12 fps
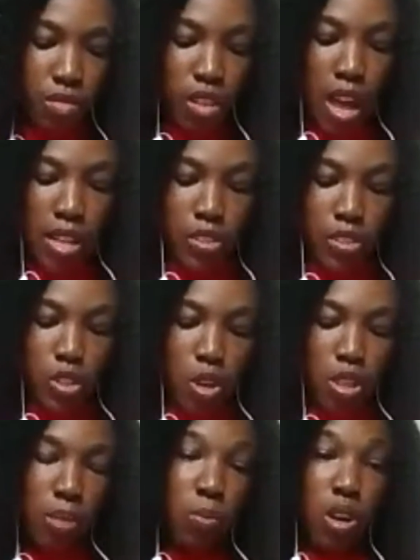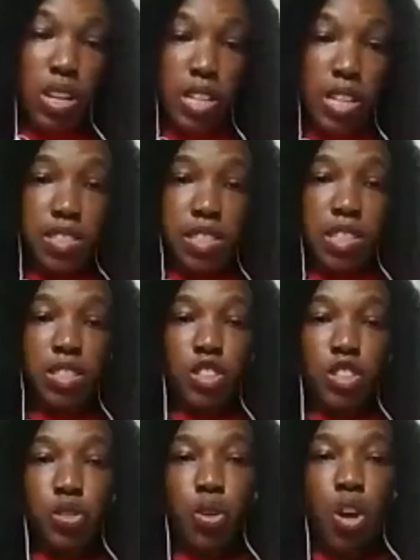And so one last thing,
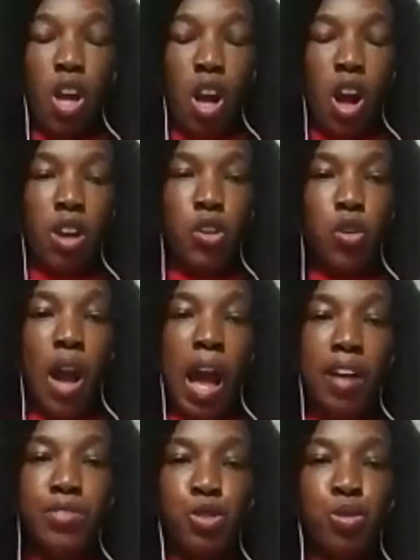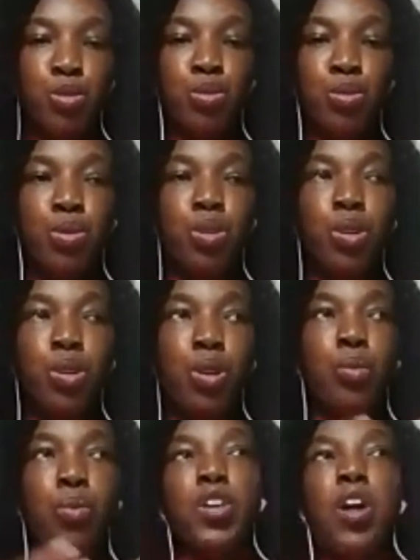you know, you have to,
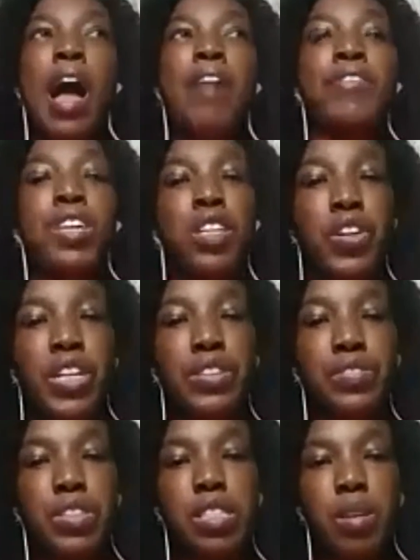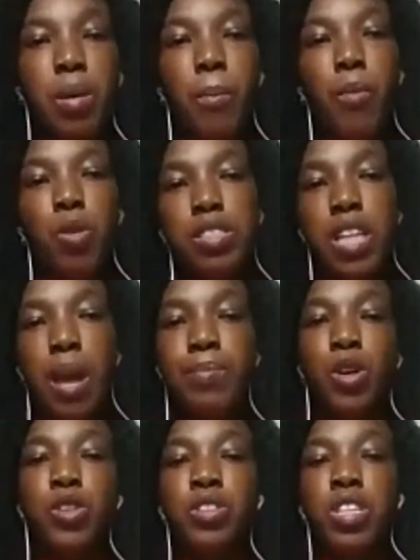when you're having cravings, most times
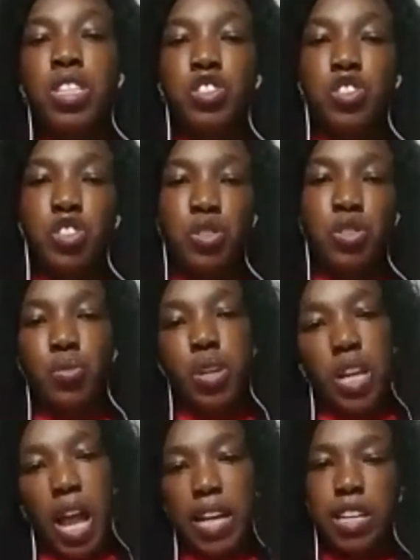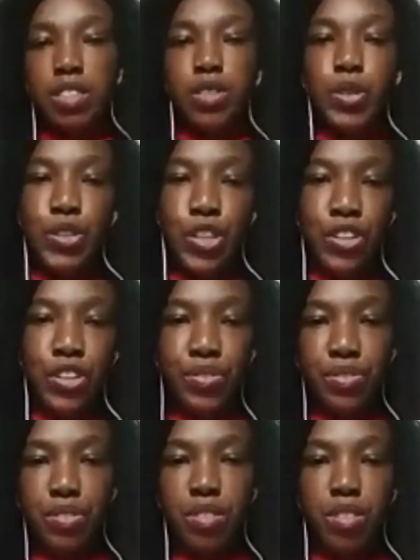all you need is just to relax and cool off.
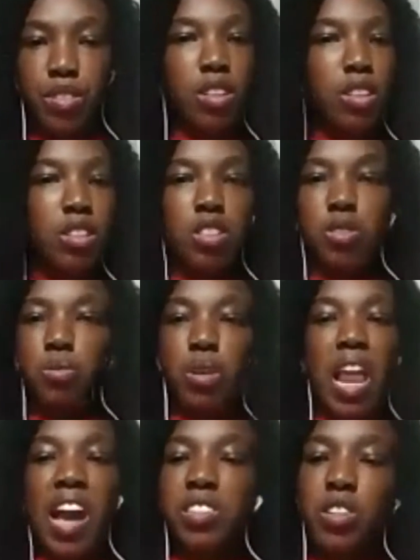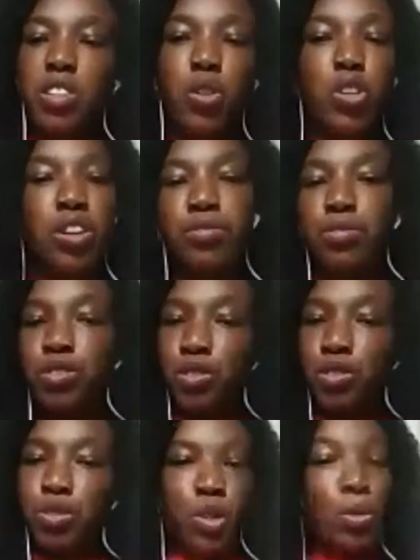You know, relax and cool off.
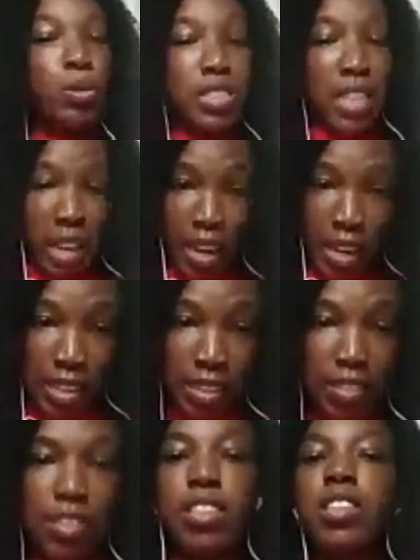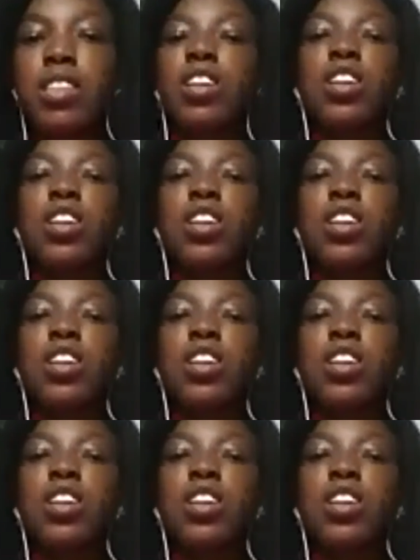Don't take anything.